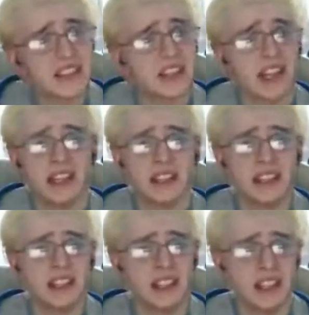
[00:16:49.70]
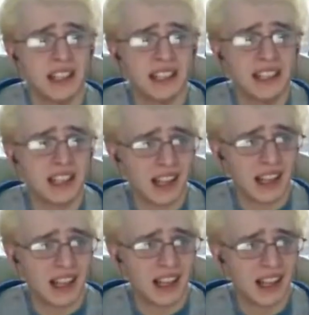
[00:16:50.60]
than I'm
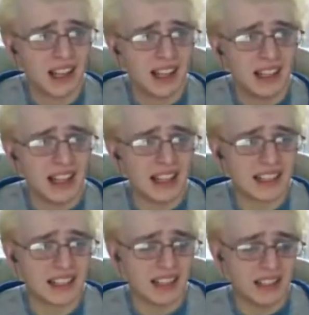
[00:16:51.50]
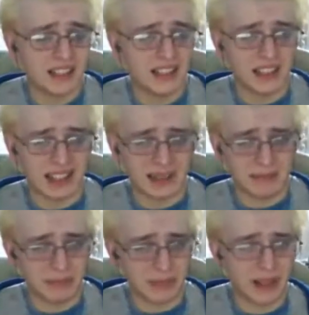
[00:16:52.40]

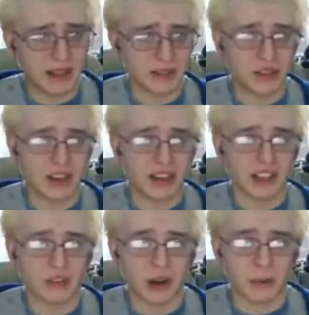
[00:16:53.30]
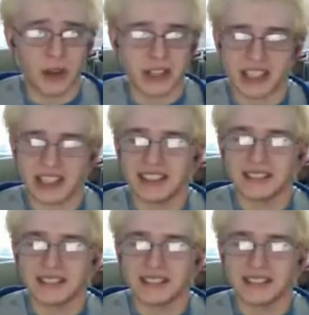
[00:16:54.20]
trying to think of the right word here.